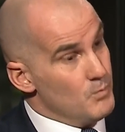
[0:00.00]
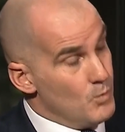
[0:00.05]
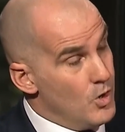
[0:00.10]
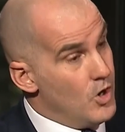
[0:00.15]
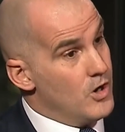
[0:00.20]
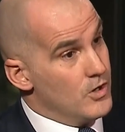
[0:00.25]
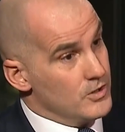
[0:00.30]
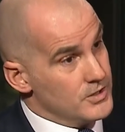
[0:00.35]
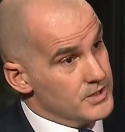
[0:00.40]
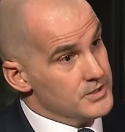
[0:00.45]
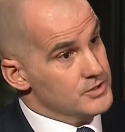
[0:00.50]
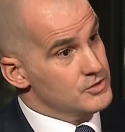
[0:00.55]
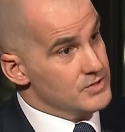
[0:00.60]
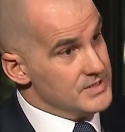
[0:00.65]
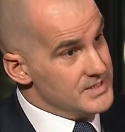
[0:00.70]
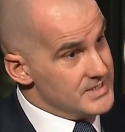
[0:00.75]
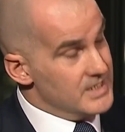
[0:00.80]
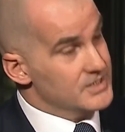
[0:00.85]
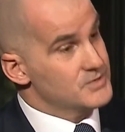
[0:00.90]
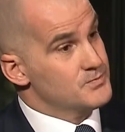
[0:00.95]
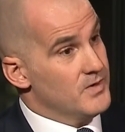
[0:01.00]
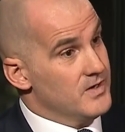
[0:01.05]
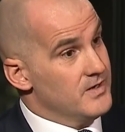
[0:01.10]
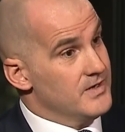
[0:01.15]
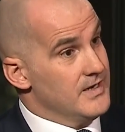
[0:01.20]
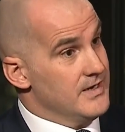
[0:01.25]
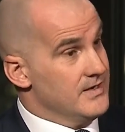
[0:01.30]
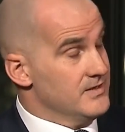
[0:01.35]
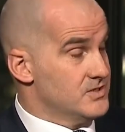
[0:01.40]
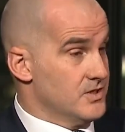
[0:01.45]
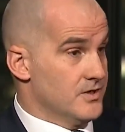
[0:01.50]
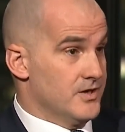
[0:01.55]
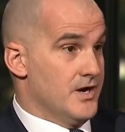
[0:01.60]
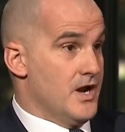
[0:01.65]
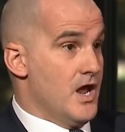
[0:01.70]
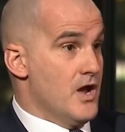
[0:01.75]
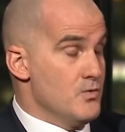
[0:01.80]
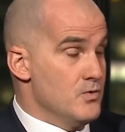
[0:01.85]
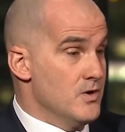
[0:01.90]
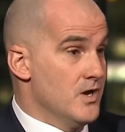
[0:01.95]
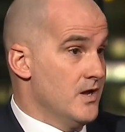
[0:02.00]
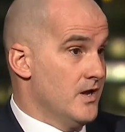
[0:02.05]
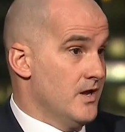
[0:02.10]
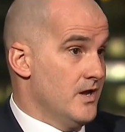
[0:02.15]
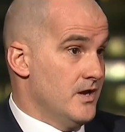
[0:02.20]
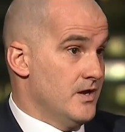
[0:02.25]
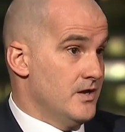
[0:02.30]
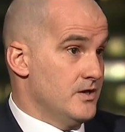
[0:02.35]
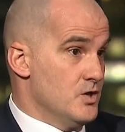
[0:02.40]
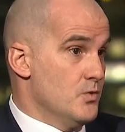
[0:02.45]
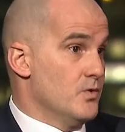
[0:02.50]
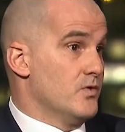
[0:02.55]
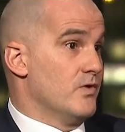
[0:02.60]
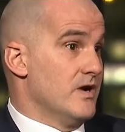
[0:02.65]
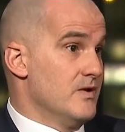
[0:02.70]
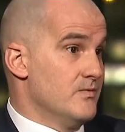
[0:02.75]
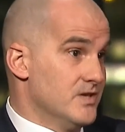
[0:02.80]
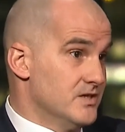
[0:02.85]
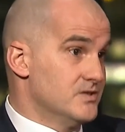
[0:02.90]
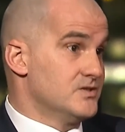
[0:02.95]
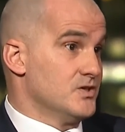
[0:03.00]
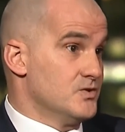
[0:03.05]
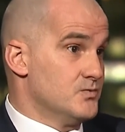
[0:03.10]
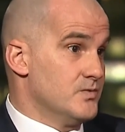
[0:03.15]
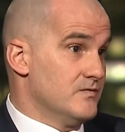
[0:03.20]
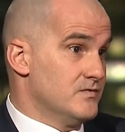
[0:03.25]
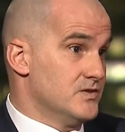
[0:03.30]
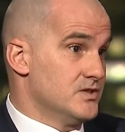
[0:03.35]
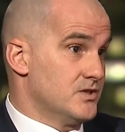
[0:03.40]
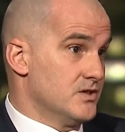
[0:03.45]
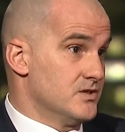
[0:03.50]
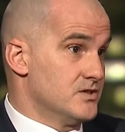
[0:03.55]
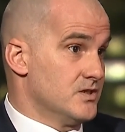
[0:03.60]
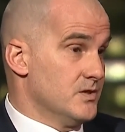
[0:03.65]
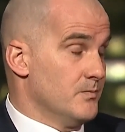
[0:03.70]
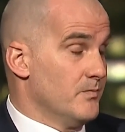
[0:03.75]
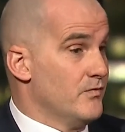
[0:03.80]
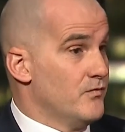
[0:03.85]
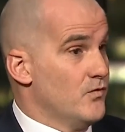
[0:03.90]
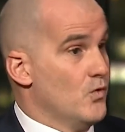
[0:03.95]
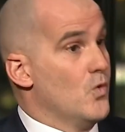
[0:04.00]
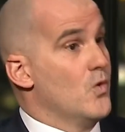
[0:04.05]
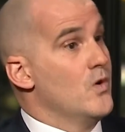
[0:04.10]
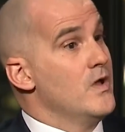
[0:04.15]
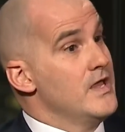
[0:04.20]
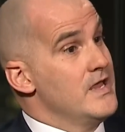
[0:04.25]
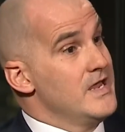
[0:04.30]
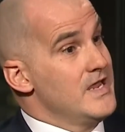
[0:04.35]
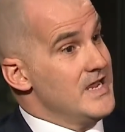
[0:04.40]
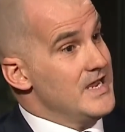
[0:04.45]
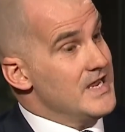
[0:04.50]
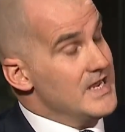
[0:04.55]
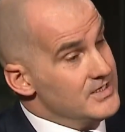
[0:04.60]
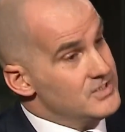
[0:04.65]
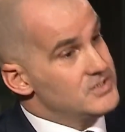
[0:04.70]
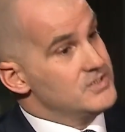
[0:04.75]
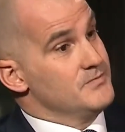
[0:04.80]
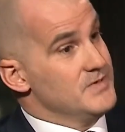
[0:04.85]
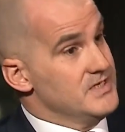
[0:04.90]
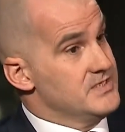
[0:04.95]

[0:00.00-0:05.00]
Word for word: what our country desperately needs, and I know you agree with this because we've discussed it before, yep. is to be